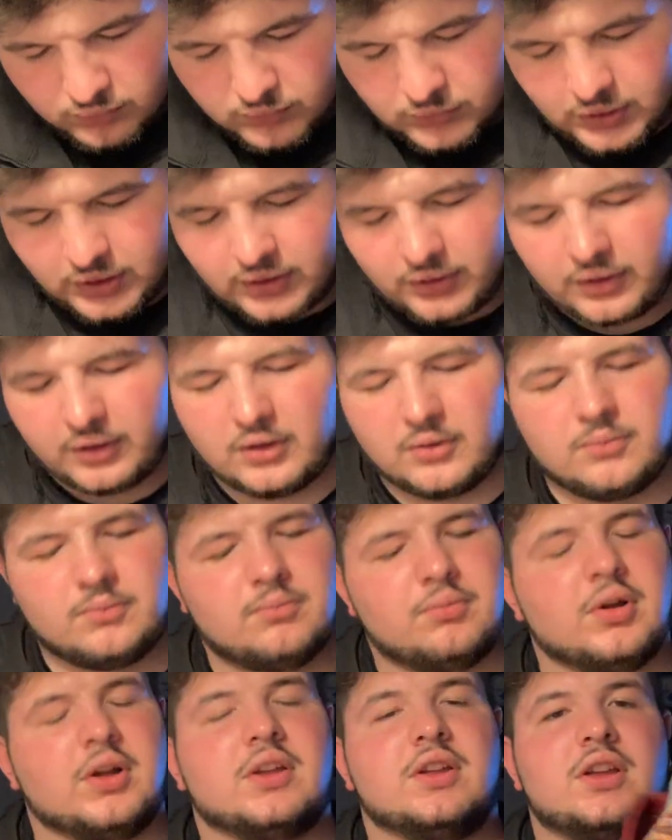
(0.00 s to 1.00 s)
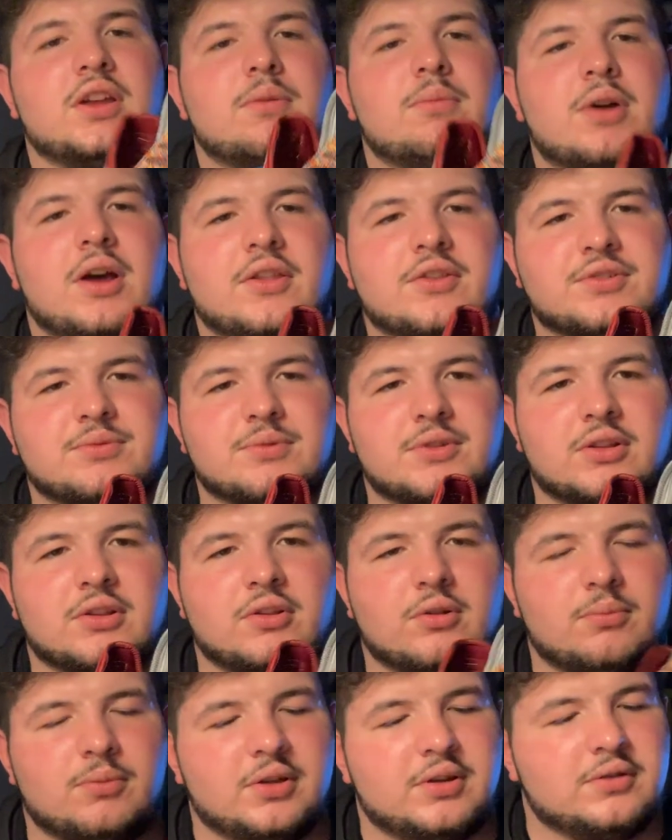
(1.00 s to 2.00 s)
I don't know, but it bothers me a
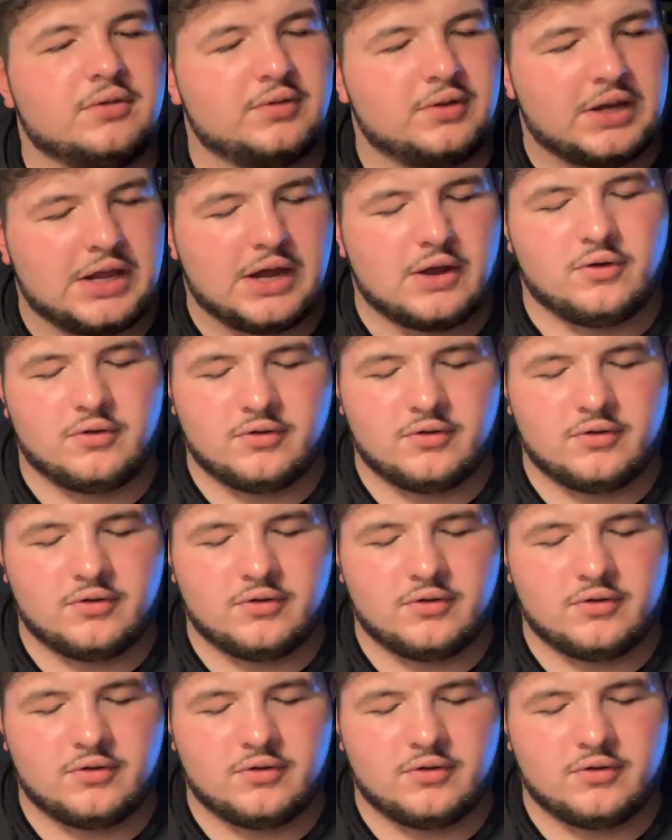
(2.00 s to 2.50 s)
little bit now.